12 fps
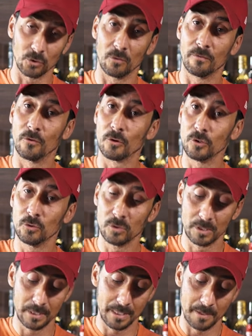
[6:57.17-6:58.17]
So for you,
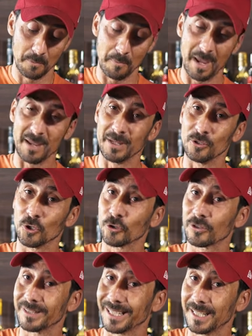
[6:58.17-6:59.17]
maybe not
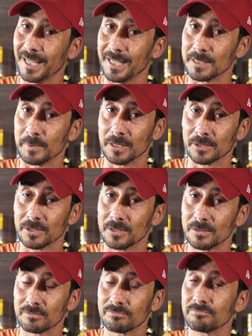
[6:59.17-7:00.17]
the case because,
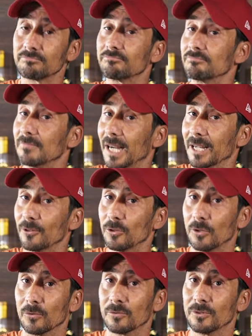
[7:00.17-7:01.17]
I don't
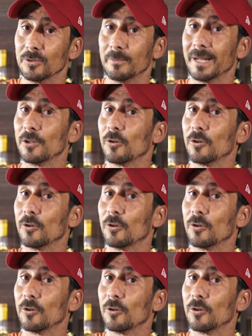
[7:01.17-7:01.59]
know, you may